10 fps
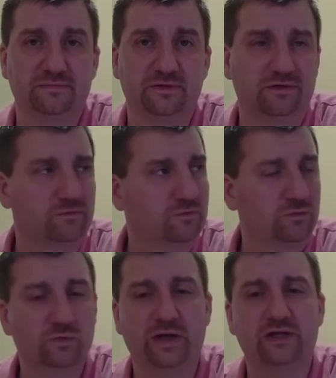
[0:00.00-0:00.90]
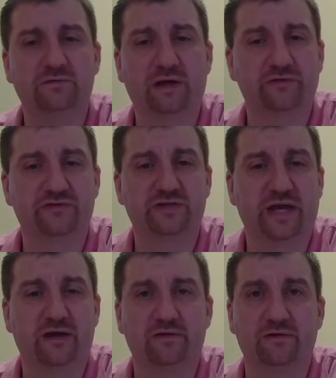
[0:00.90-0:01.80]
Look, running around
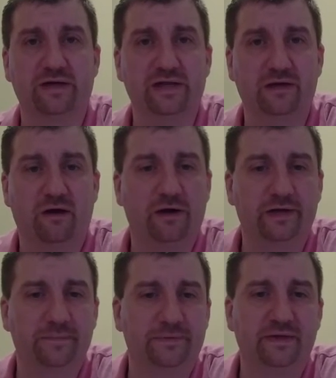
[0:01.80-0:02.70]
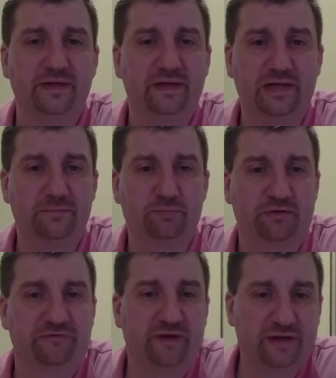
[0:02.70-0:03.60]
scared or getting caught up in
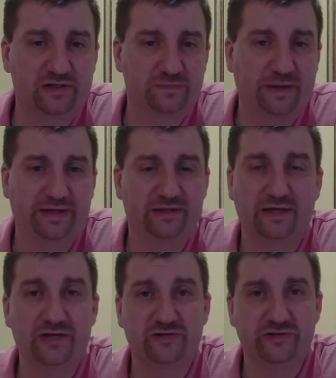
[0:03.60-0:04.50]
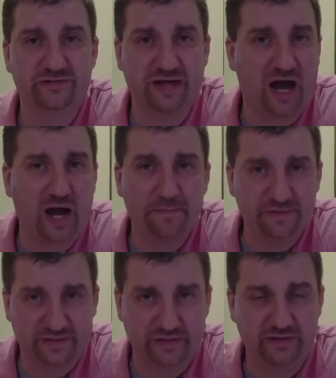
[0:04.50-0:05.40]
prophetic speculation is the
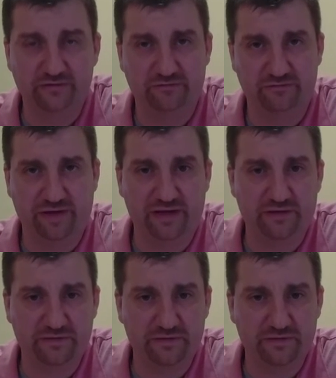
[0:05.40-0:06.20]
opposite of faith.